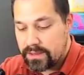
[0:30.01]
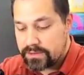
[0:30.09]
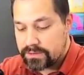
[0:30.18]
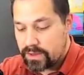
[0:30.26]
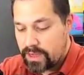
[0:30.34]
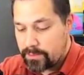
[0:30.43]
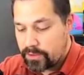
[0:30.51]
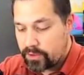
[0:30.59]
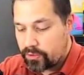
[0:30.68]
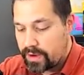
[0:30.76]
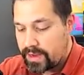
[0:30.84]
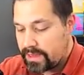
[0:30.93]
So I'm going to
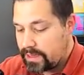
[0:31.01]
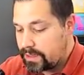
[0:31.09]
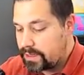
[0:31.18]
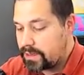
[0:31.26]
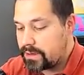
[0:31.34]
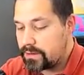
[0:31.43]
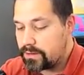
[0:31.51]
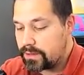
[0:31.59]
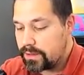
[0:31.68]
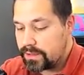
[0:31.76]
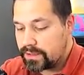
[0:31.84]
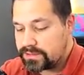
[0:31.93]
crack in here
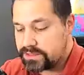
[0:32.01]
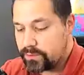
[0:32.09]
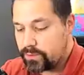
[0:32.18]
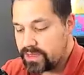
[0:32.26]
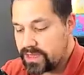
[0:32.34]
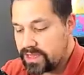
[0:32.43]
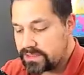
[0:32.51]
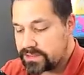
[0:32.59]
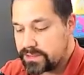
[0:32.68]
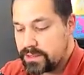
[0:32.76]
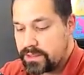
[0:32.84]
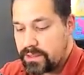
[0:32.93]
and see what we get.